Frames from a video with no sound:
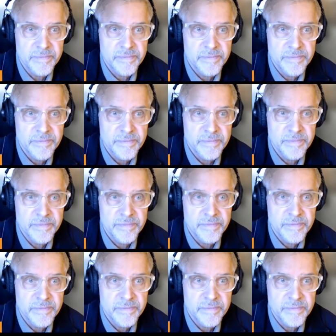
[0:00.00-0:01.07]

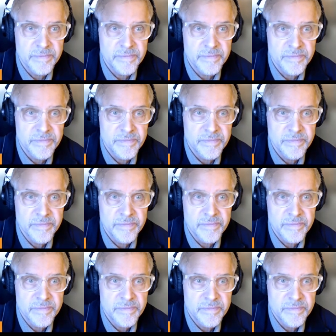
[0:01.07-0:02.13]

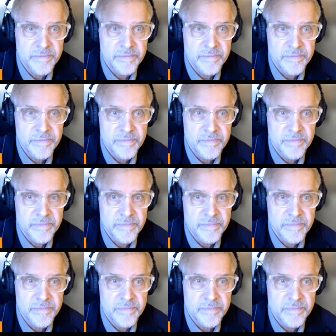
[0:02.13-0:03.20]

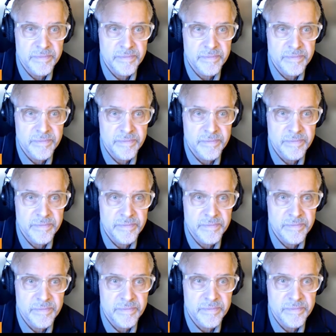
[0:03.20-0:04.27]

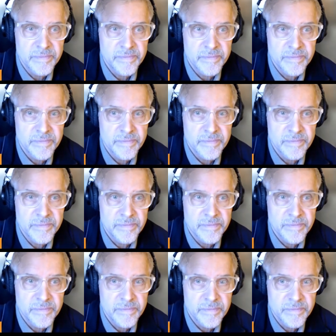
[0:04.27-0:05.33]

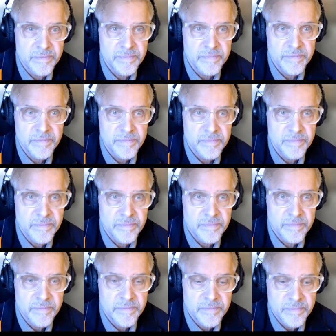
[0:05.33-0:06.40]

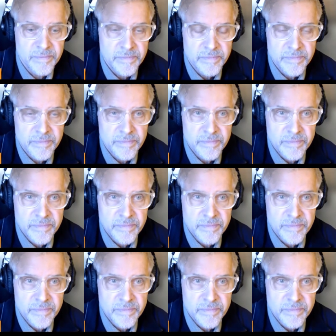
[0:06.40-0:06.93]
The person shown says nothing.